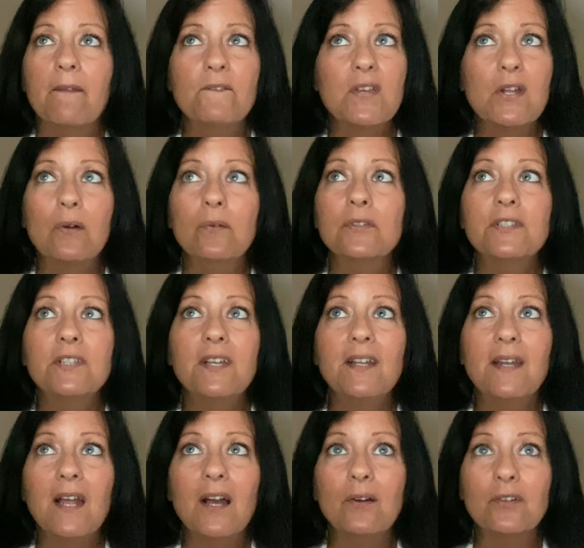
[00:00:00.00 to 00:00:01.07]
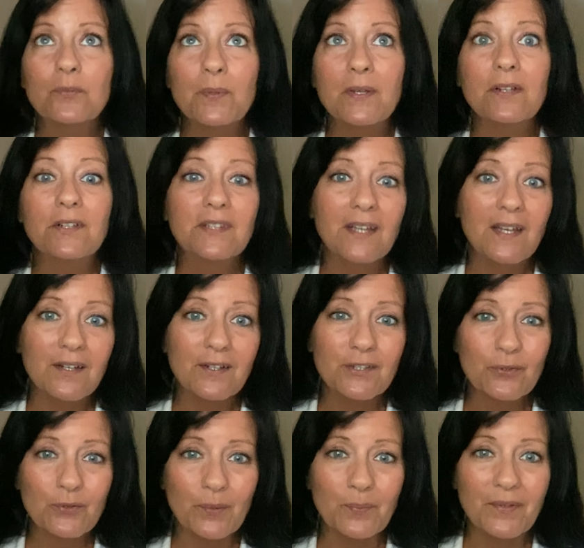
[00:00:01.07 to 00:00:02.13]
If you don't see it now, it's because they had to
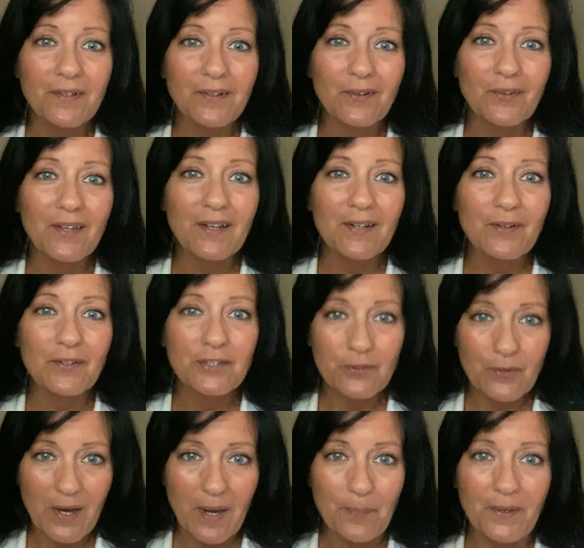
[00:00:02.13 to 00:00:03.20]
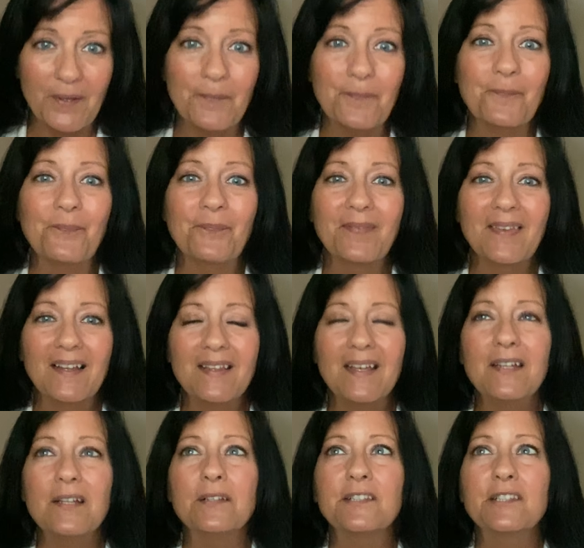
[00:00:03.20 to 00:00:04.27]
script, or they had to scrap it. They
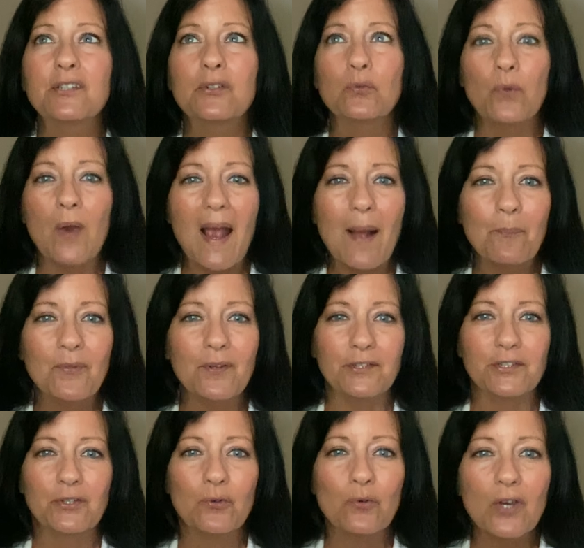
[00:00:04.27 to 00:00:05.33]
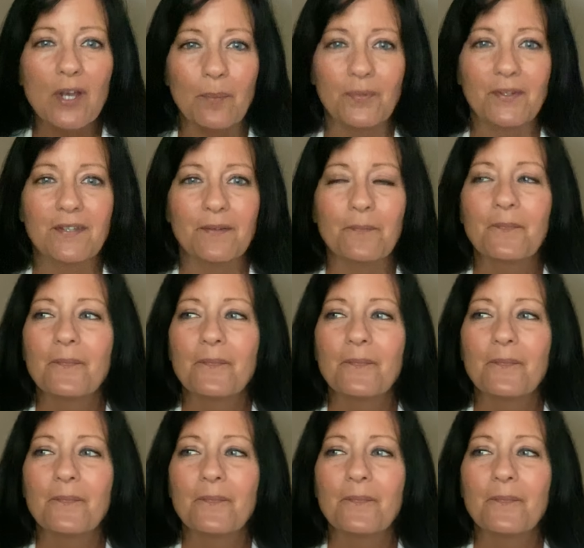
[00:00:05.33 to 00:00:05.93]
had to scrap the script.